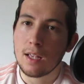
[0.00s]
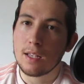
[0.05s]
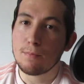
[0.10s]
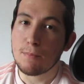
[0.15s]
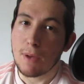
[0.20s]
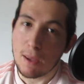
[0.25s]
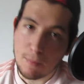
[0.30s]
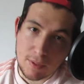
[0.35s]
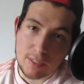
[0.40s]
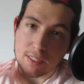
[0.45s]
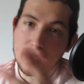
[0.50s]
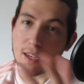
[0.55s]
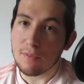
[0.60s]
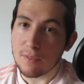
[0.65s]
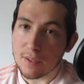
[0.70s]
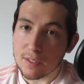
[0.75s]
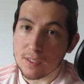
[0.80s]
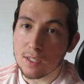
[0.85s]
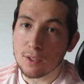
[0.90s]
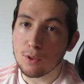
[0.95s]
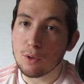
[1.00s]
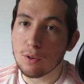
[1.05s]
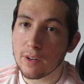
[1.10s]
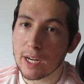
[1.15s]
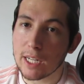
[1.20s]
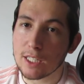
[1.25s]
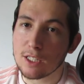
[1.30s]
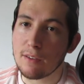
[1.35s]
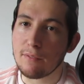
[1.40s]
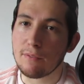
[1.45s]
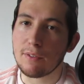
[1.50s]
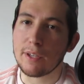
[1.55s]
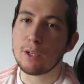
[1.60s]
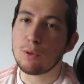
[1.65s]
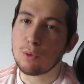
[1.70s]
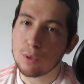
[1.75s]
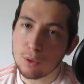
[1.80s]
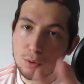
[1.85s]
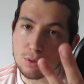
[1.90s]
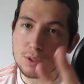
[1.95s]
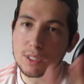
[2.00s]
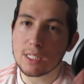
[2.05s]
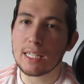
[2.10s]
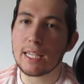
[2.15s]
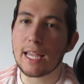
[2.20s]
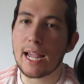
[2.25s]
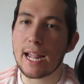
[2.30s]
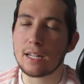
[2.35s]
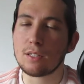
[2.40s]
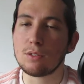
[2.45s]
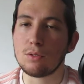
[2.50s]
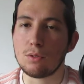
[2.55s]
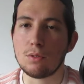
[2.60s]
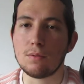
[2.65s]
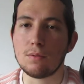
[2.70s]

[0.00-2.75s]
maybe see if it's in your H M V or your C E X or